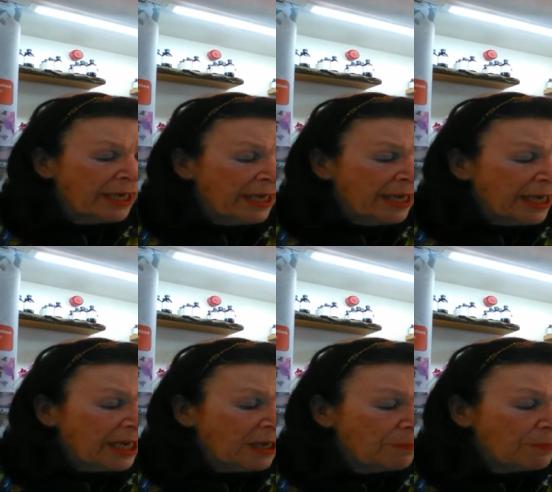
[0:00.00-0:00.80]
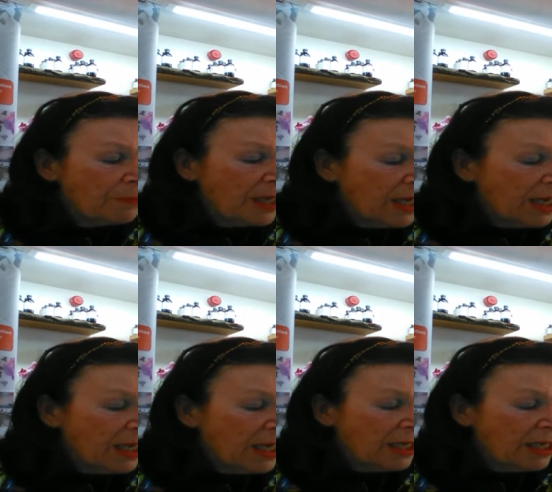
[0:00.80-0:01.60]
Um,
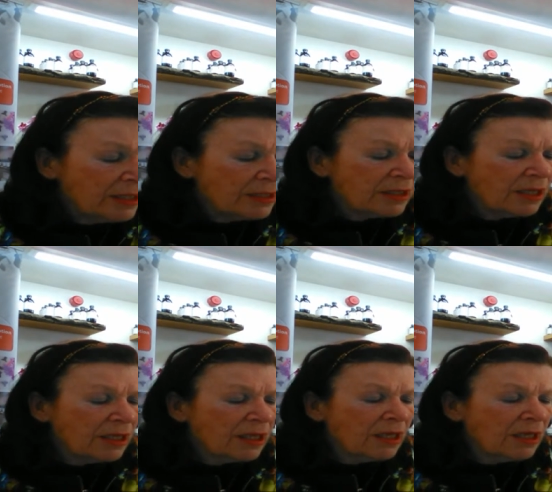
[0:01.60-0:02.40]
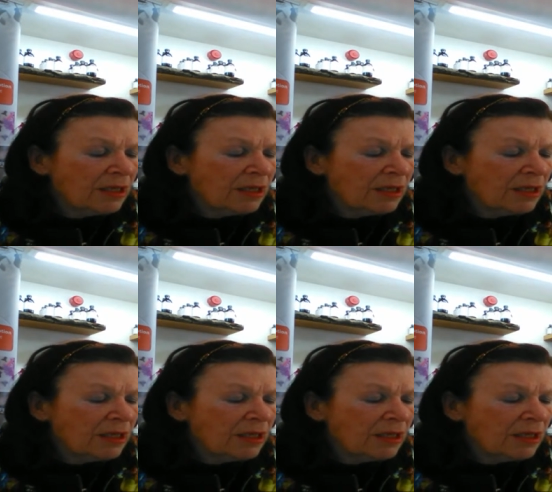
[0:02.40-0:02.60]
and uh,